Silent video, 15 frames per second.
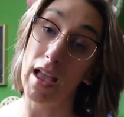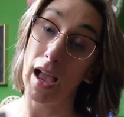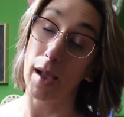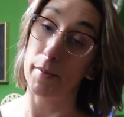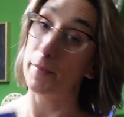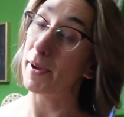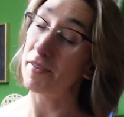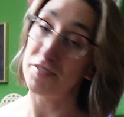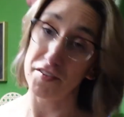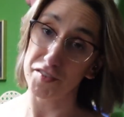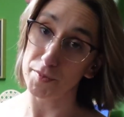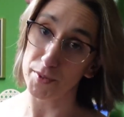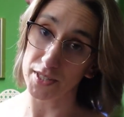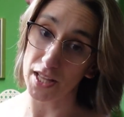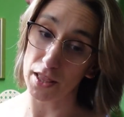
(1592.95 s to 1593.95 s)
I'm about
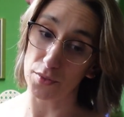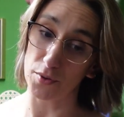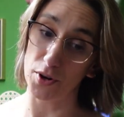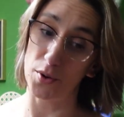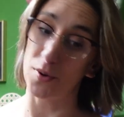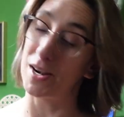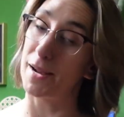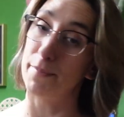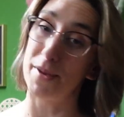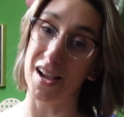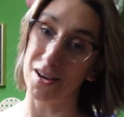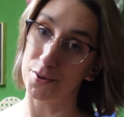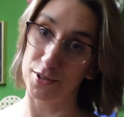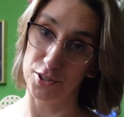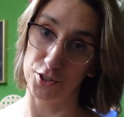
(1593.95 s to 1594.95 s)
50% through, and I'm
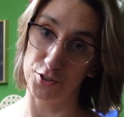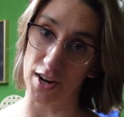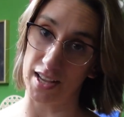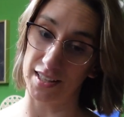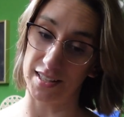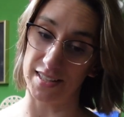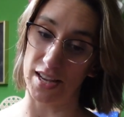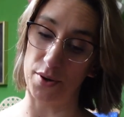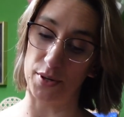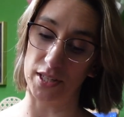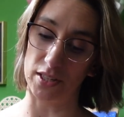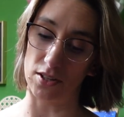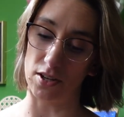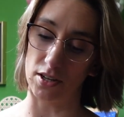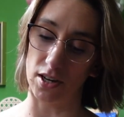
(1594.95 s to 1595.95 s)
not going to drag this out
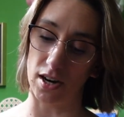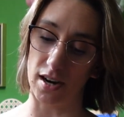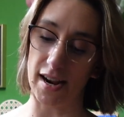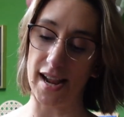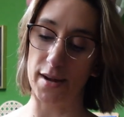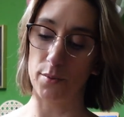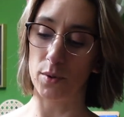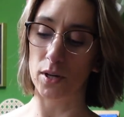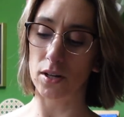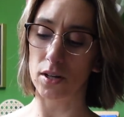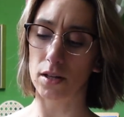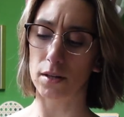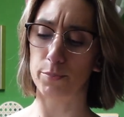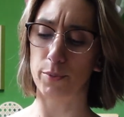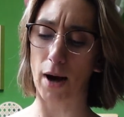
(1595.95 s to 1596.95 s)
any longer. I
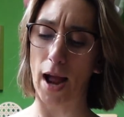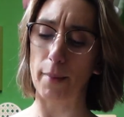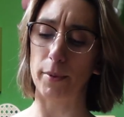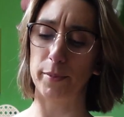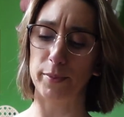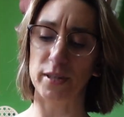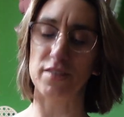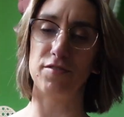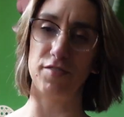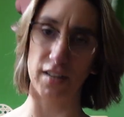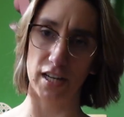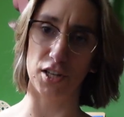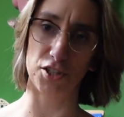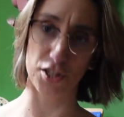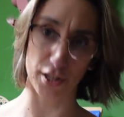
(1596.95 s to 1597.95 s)
will probably
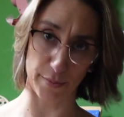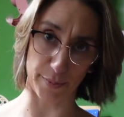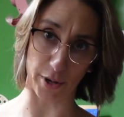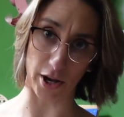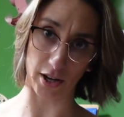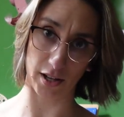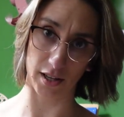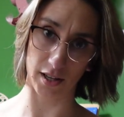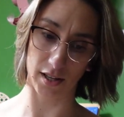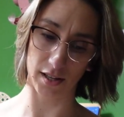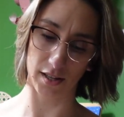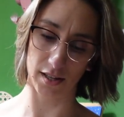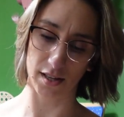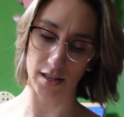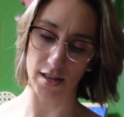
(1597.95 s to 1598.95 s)
finish the book,
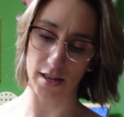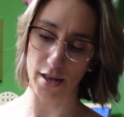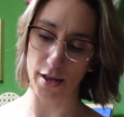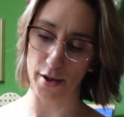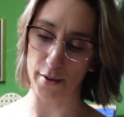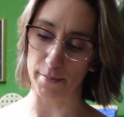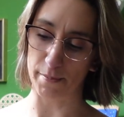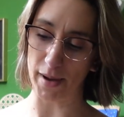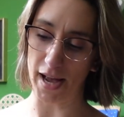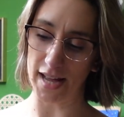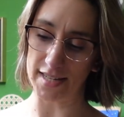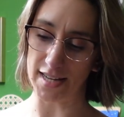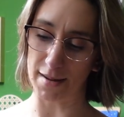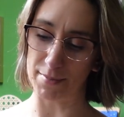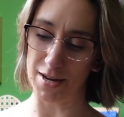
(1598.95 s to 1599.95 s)

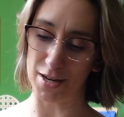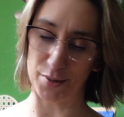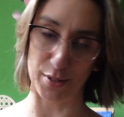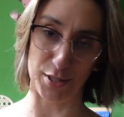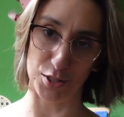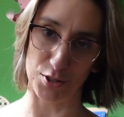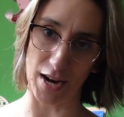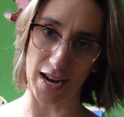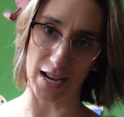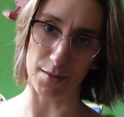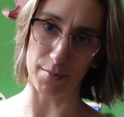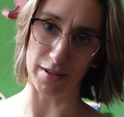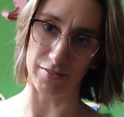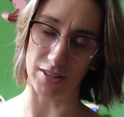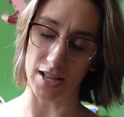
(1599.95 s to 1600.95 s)
but I'm not going to drag out
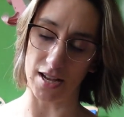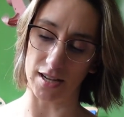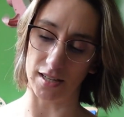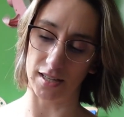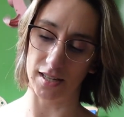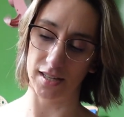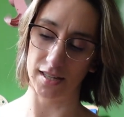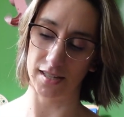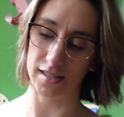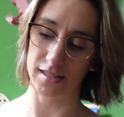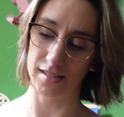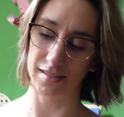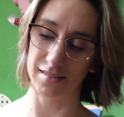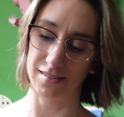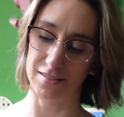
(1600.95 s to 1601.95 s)
my vlog
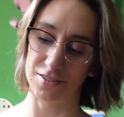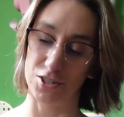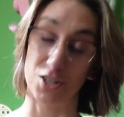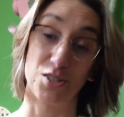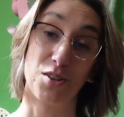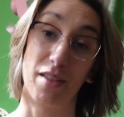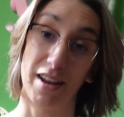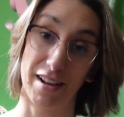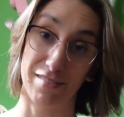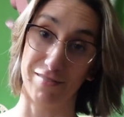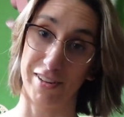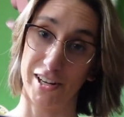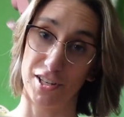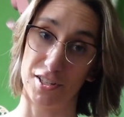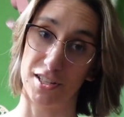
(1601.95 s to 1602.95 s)
just so that I can
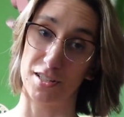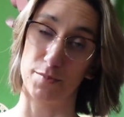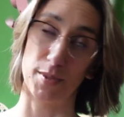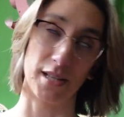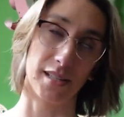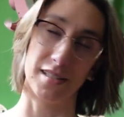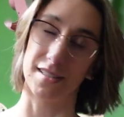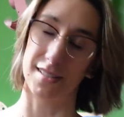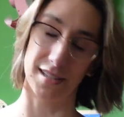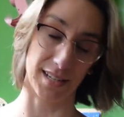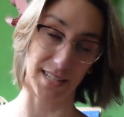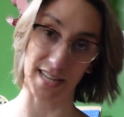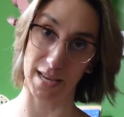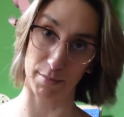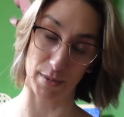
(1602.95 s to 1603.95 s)
finish this because it's going
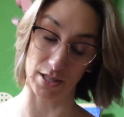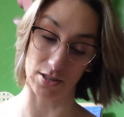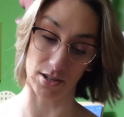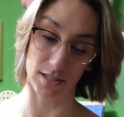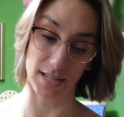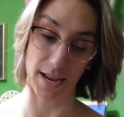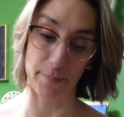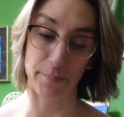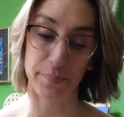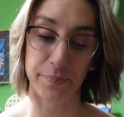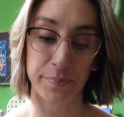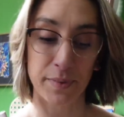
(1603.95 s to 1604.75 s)
to take me a long time.